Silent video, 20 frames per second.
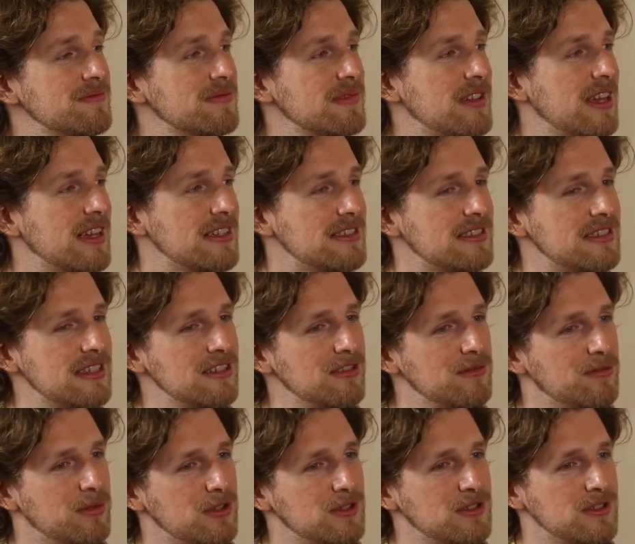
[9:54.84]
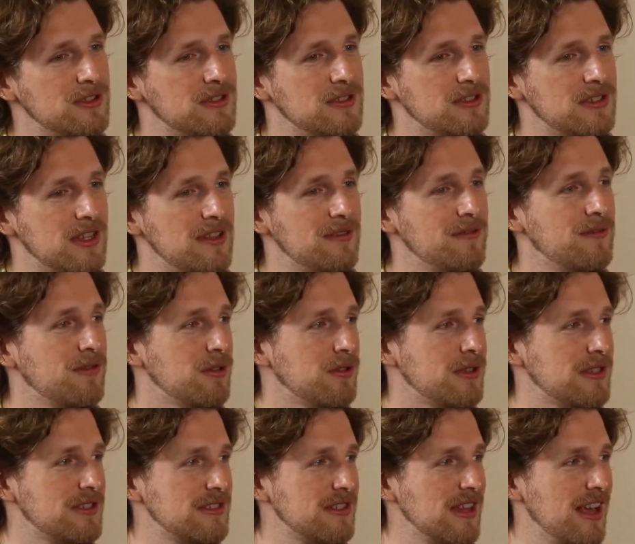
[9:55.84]
Like a single person's
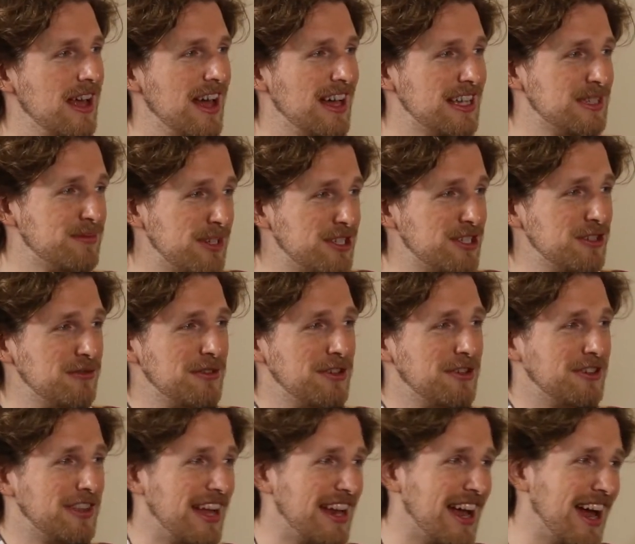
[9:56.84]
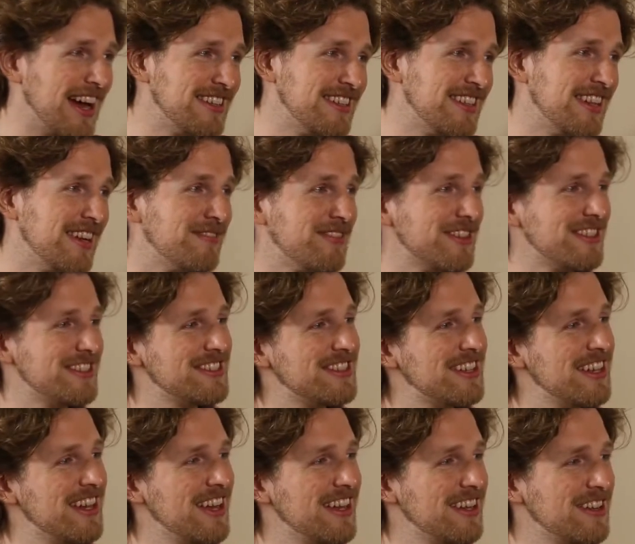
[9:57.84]
influence, especially when you're that highly leveraged,
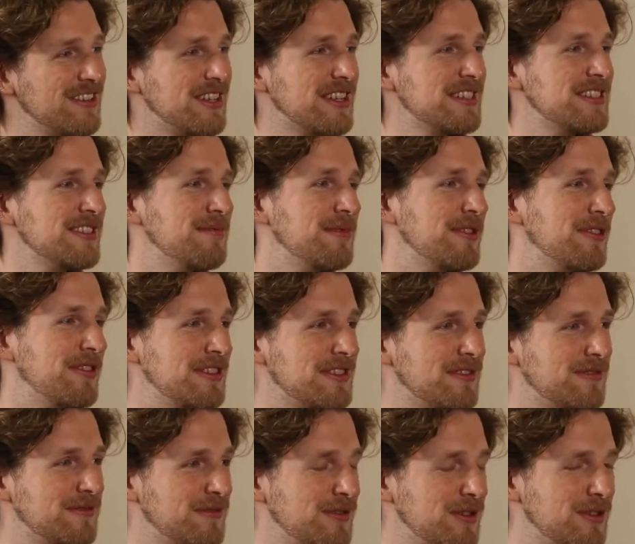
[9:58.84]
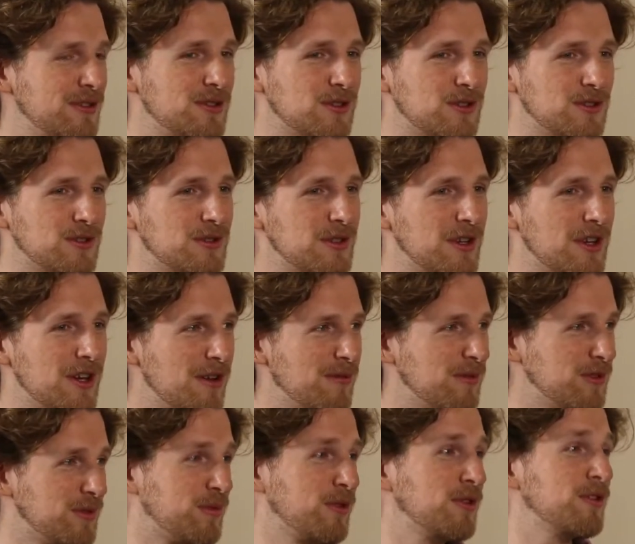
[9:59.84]
and tens of millions of users
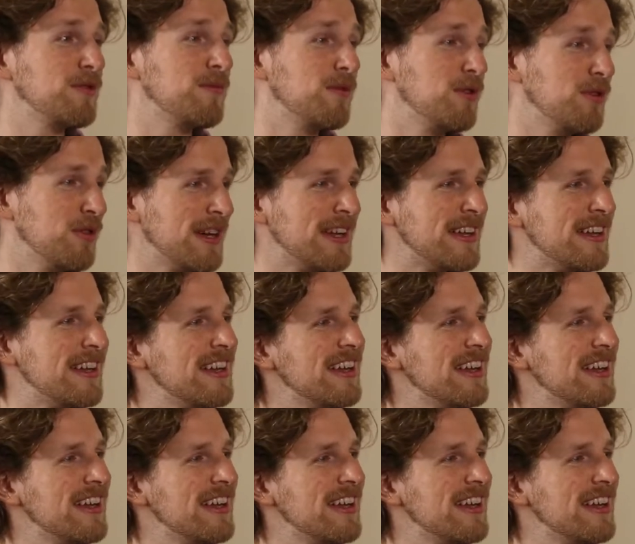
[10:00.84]
almost per employee.